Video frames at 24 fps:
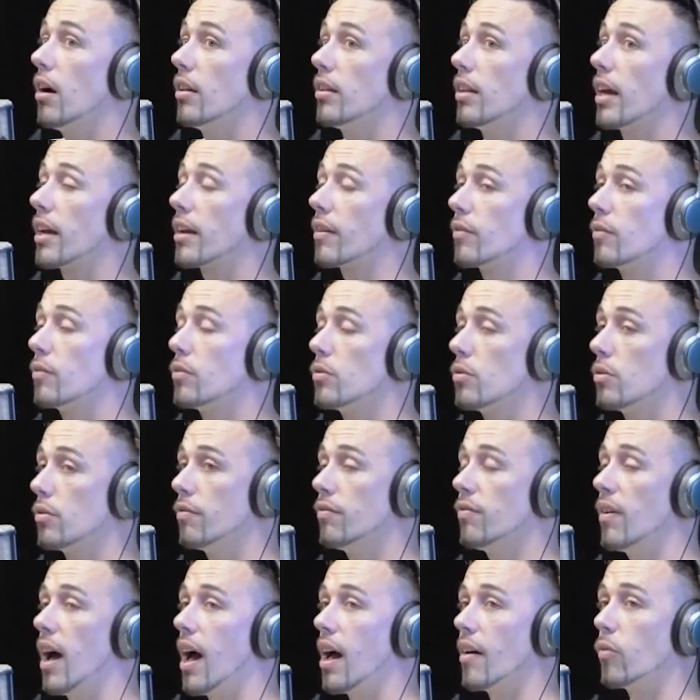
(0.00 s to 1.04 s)
like
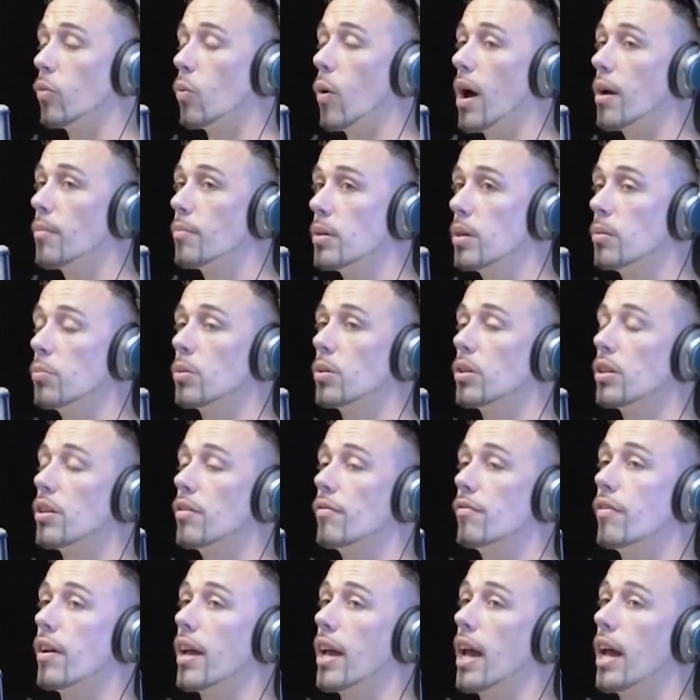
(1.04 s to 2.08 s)
five white people in a
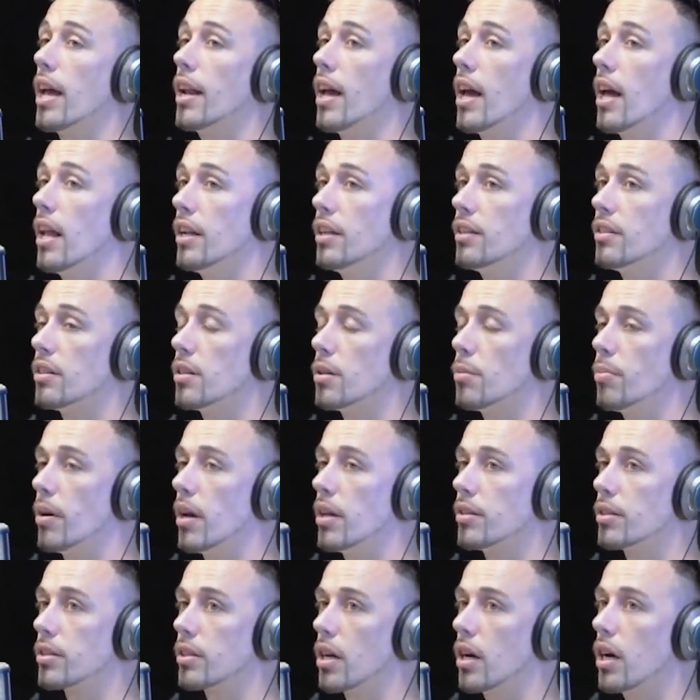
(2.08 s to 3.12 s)
van headed to the
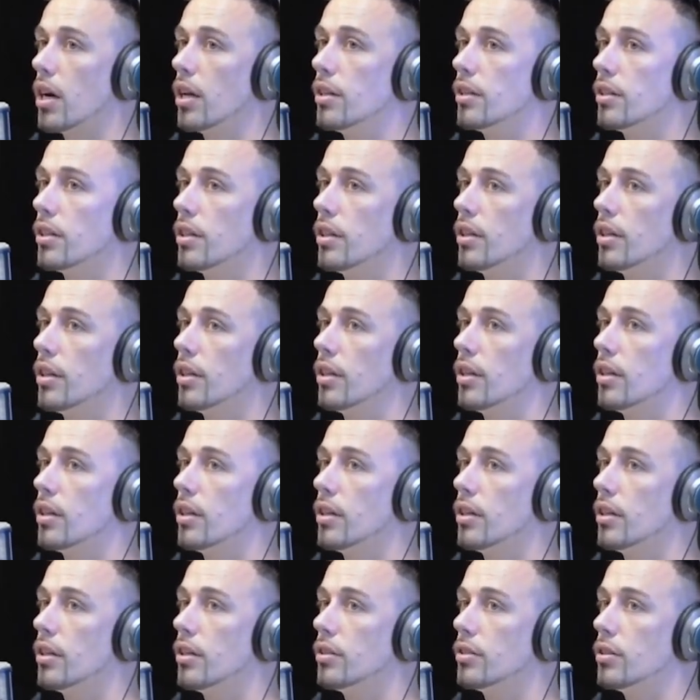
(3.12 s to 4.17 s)
Pentagon
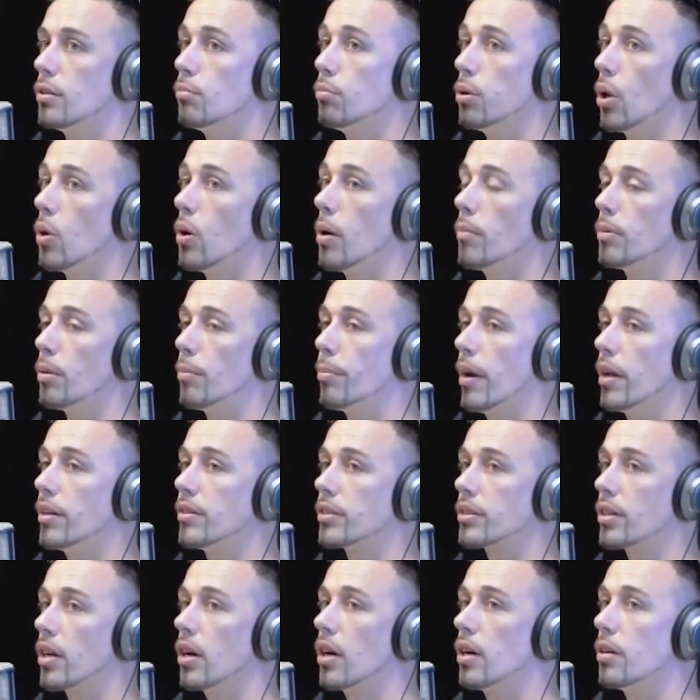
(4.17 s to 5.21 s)
to blow up the
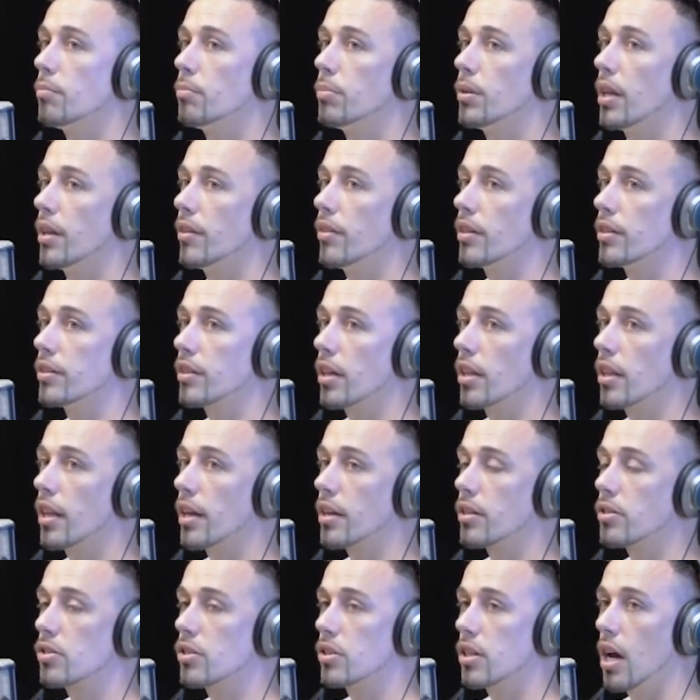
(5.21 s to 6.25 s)
Pentagon, but I think they like
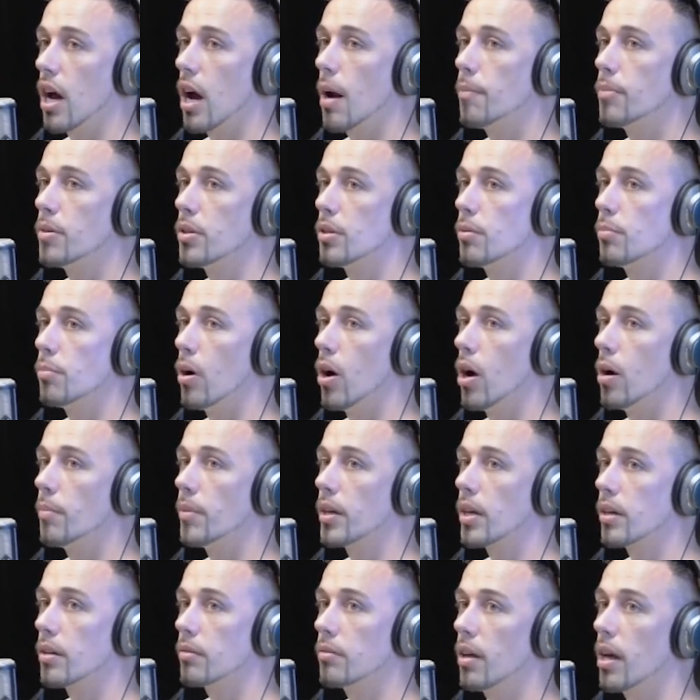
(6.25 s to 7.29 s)
stopped the
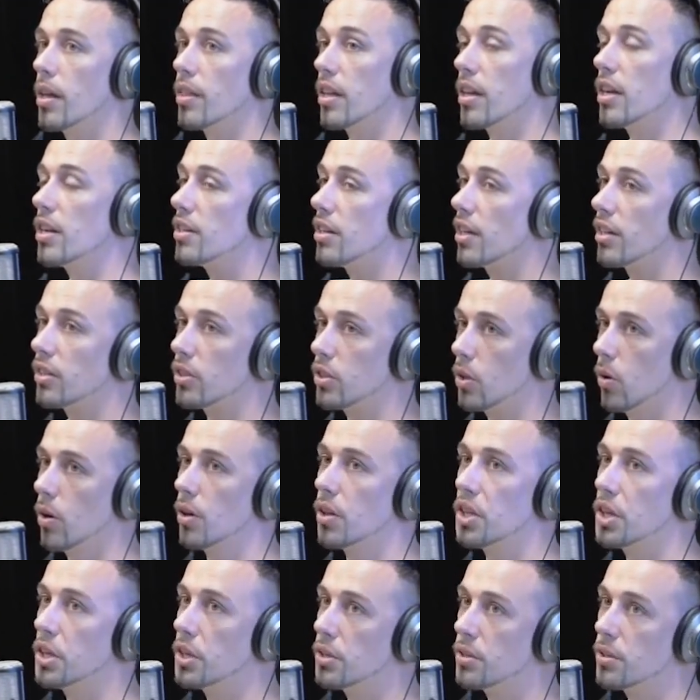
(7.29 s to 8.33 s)
bombing and then it didn't go on the
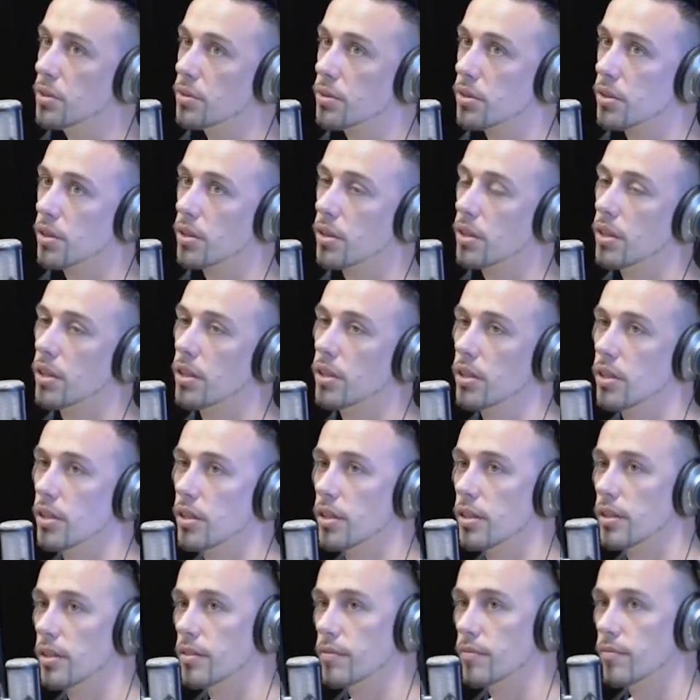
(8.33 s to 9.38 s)
news
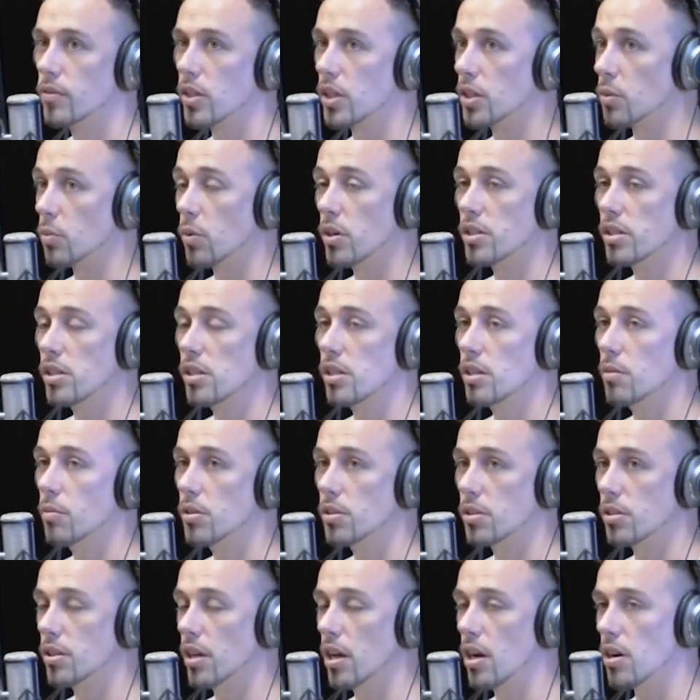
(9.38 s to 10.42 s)
because it wasn't it
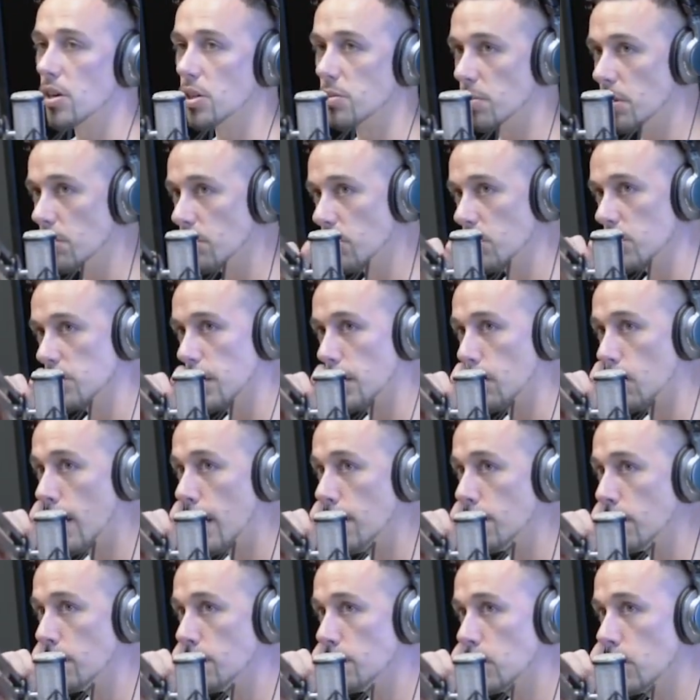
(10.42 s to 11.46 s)
wasn't terrorist people. It was like white
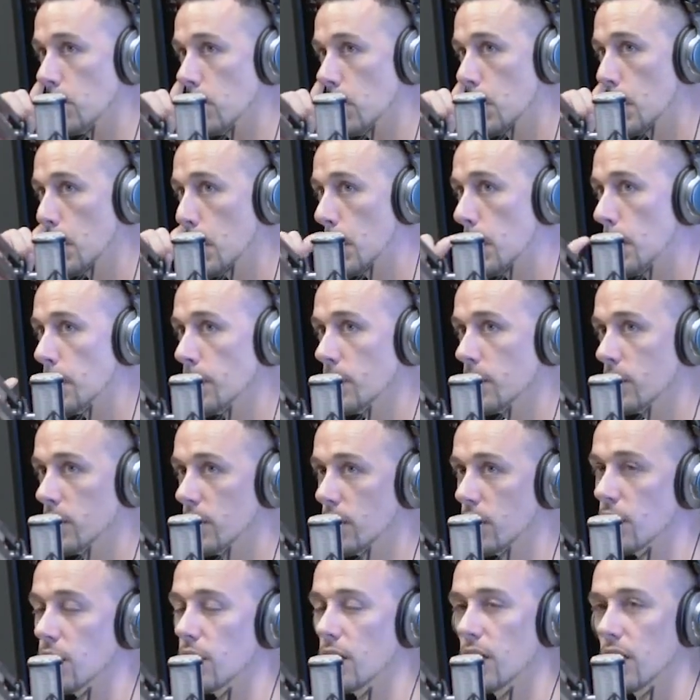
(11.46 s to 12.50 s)
people,
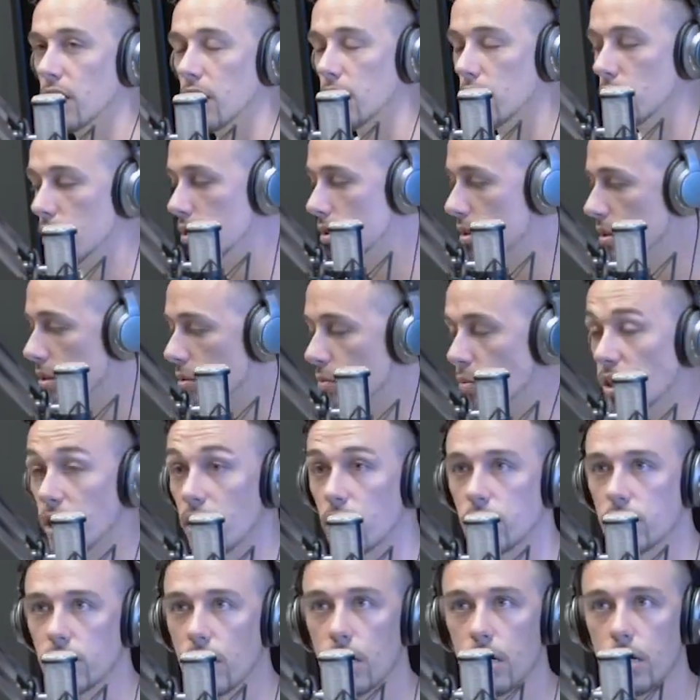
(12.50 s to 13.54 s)
the uh, the real
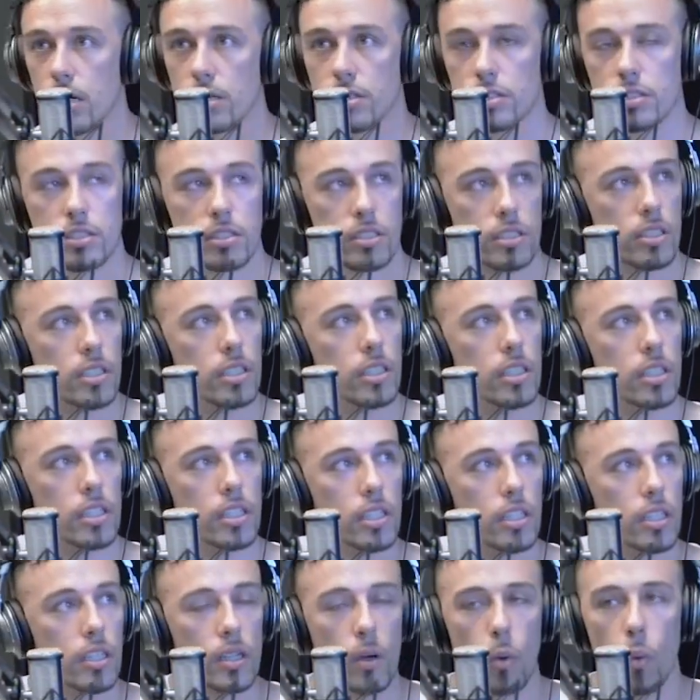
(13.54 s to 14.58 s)
terrorists,
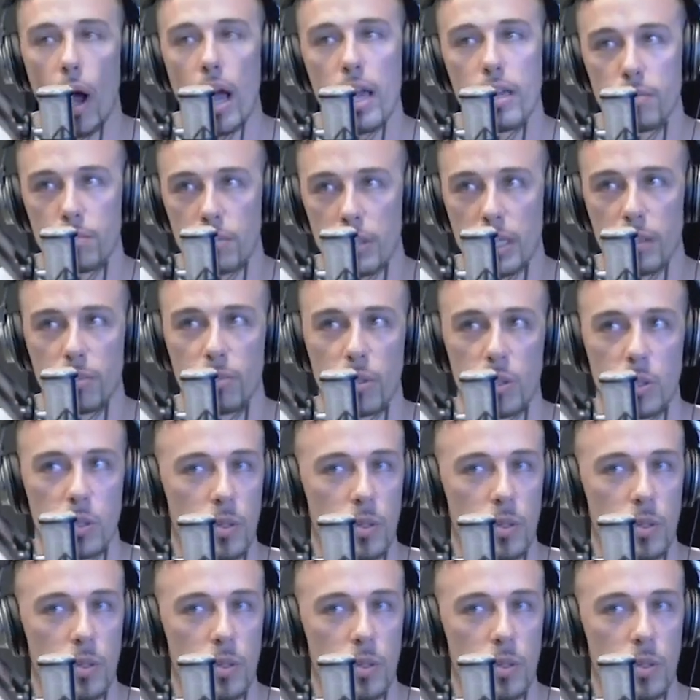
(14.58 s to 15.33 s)
white people.